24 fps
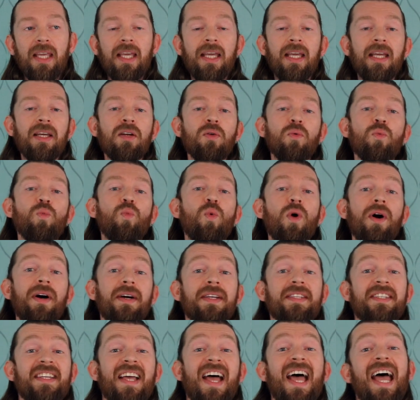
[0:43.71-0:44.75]
It
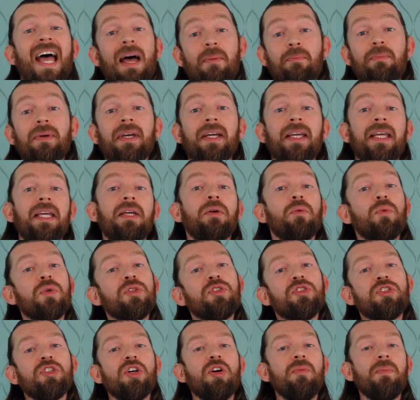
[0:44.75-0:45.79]
was epic. It
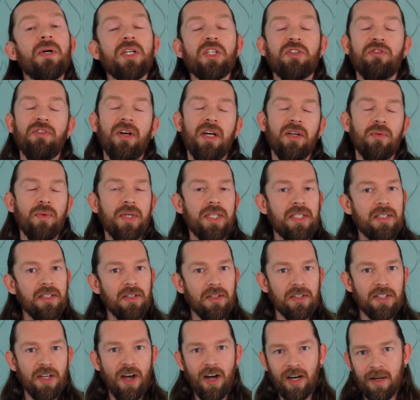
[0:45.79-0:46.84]
was so much fun. We
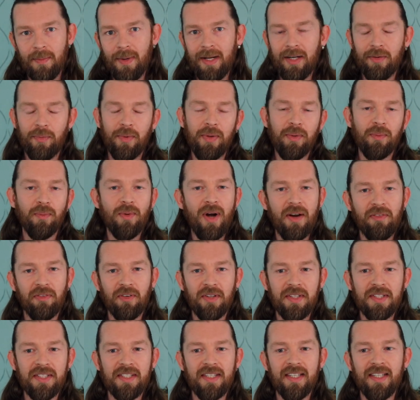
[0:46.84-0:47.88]
still talk about it, we
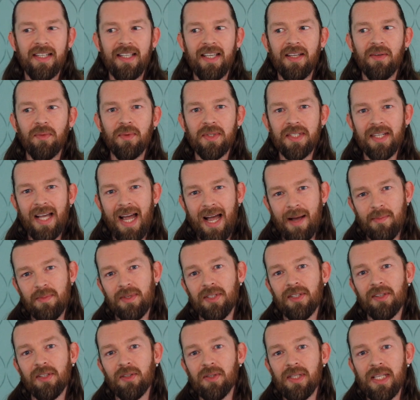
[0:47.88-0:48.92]
reference it. It was
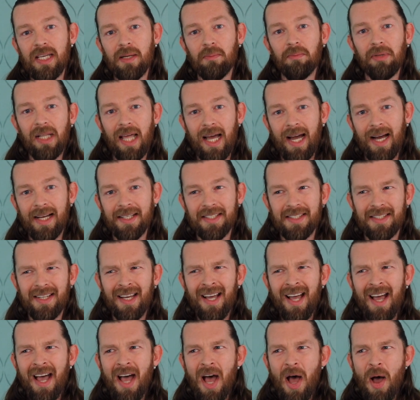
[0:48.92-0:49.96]
absolutely a blast.
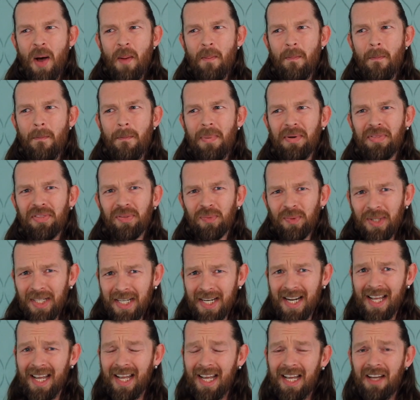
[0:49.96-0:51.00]
But three
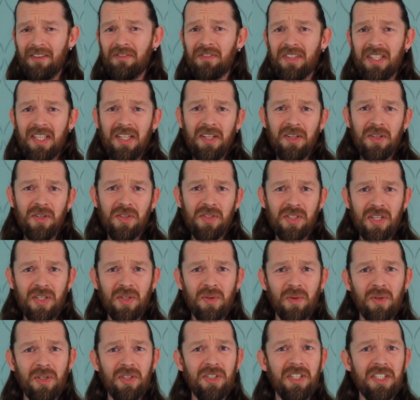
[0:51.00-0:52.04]
and a half years in
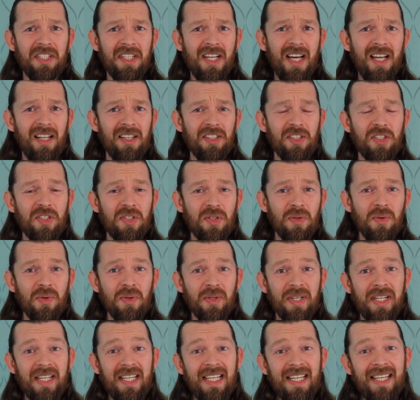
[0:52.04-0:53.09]
order to tell a
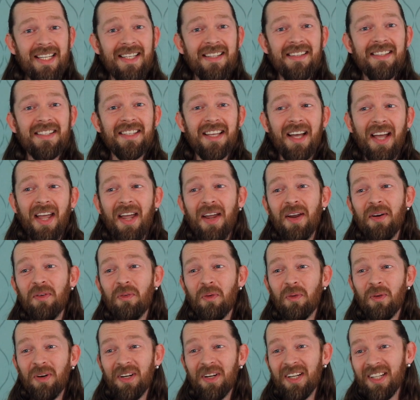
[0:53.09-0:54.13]
story is a
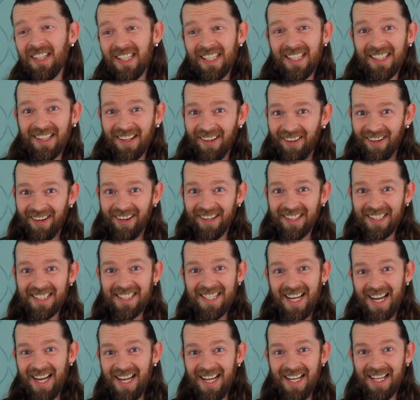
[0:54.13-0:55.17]
really long
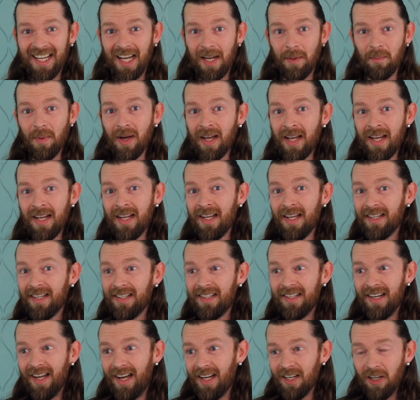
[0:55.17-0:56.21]
time
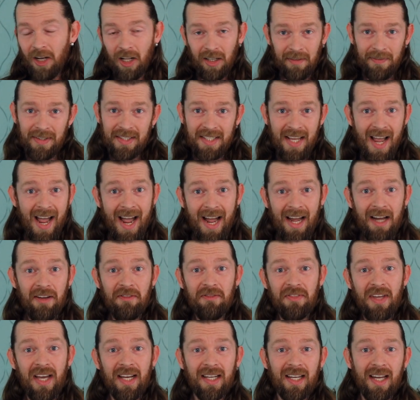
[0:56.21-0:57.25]
not all of us have
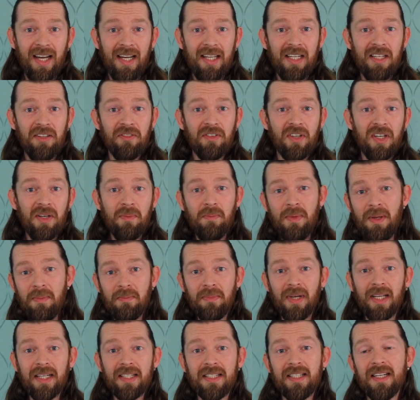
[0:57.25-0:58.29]
that kind of
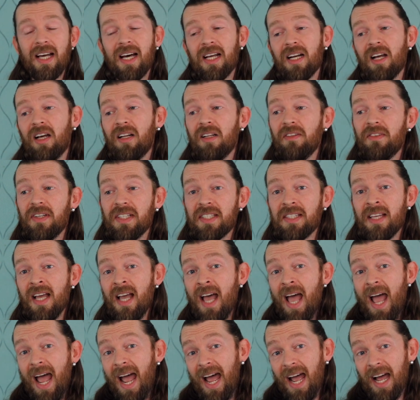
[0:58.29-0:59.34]
commitment. Not all of us
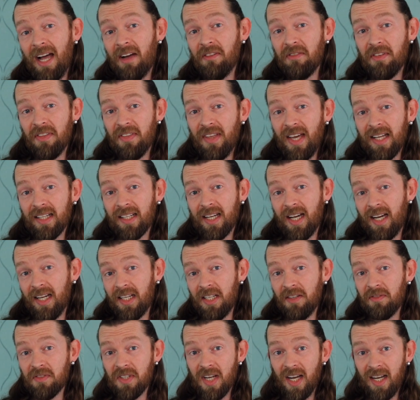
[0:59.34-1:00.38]
have that kind
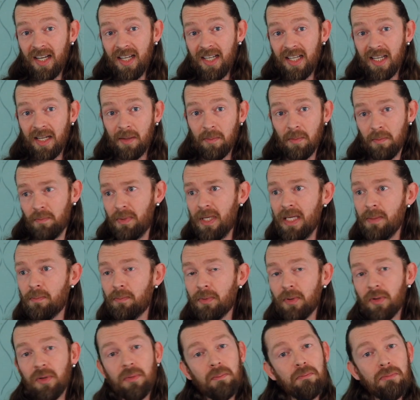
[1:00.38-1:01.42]
of time.
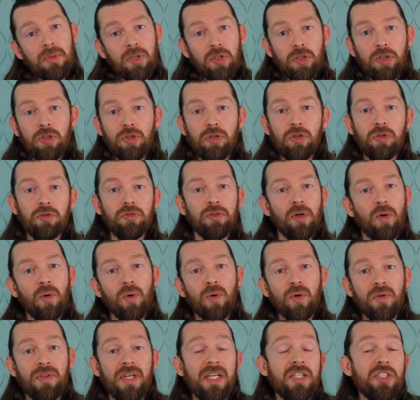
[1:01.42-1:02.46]
People move
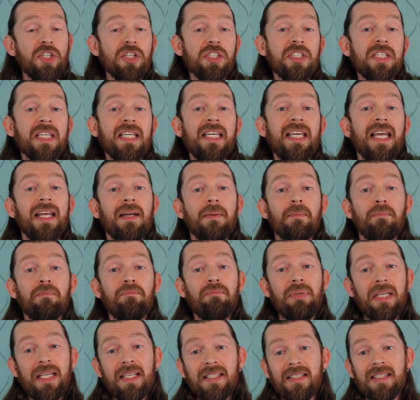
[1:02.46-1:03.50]
or they just get
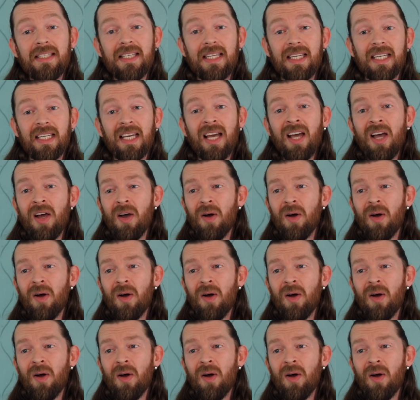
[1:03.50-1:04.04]
busy